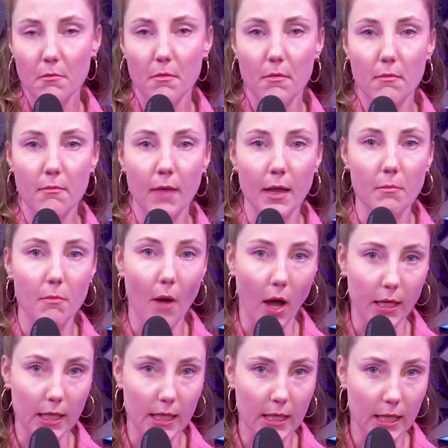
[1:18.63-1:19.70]
My
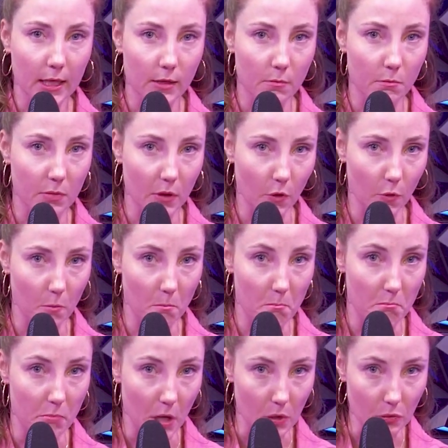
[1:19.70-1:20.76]
body can
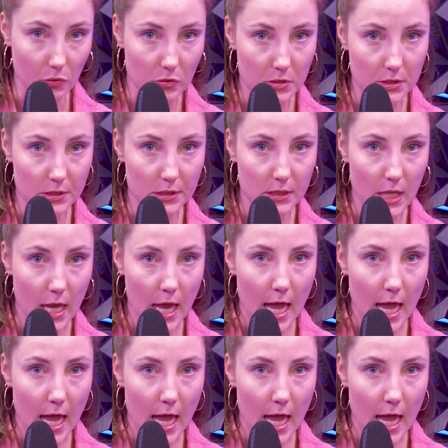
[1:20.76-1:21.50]
build bones